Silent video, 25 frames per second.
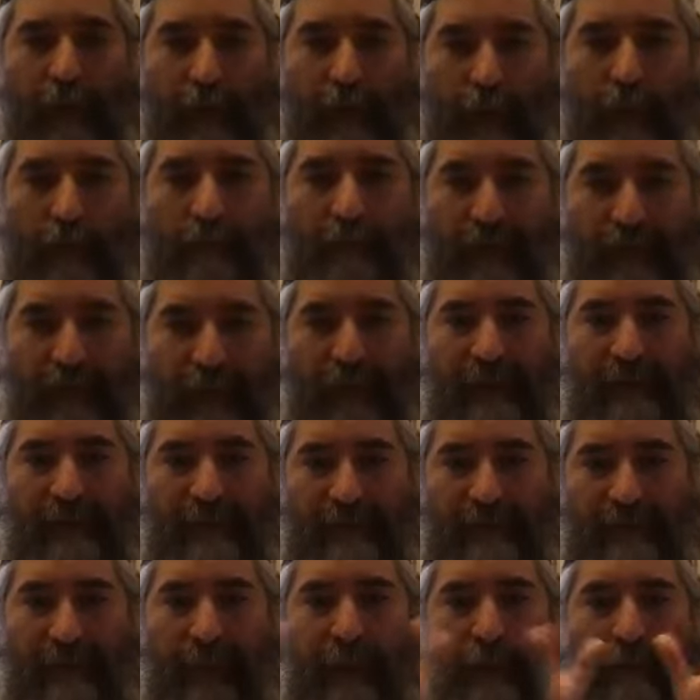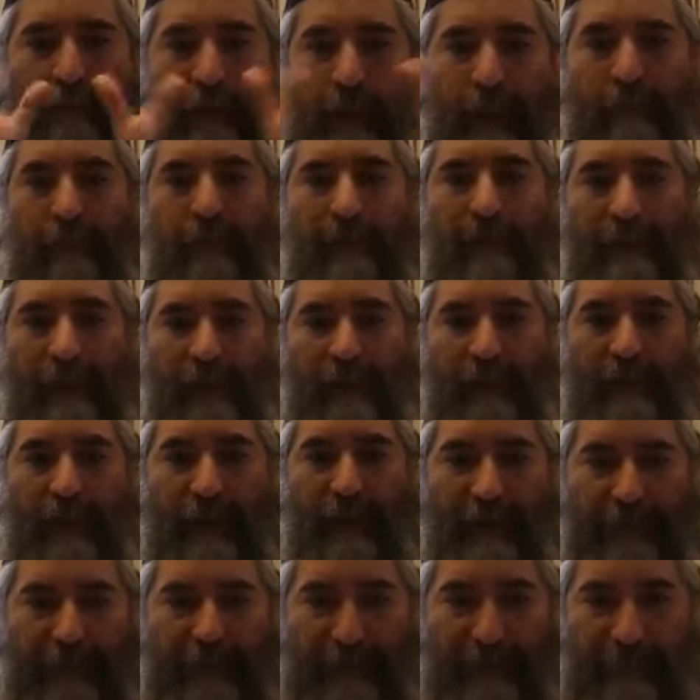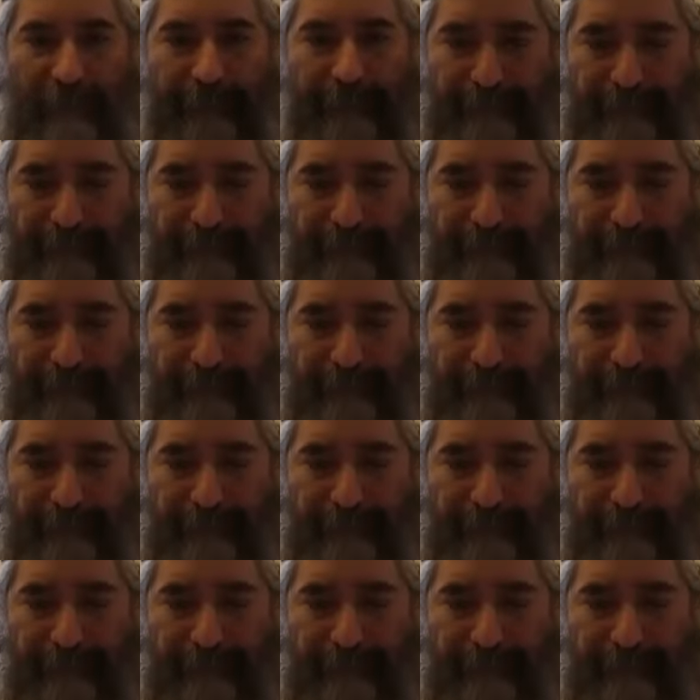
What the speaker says: of things, panoramic teachings,